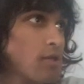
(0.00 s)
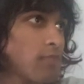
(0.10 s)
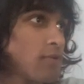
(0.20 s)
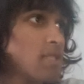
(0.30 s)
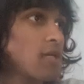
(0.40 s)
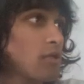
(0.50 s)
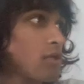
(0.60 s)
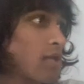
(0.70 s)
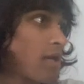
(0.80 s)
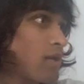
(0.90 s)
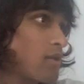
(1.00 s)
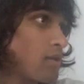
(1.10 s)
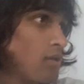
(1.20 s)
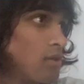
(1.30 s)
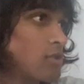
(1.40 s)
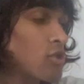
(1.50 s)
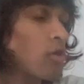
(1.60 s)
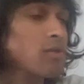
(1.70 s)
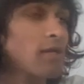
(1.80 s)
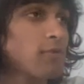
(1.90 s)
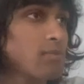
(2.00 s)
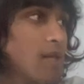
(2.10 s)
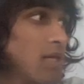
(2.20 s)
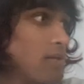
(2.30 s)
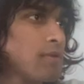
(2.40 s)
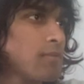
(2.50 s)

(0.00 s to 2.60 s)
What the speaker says: if we take a look at the chart that we made,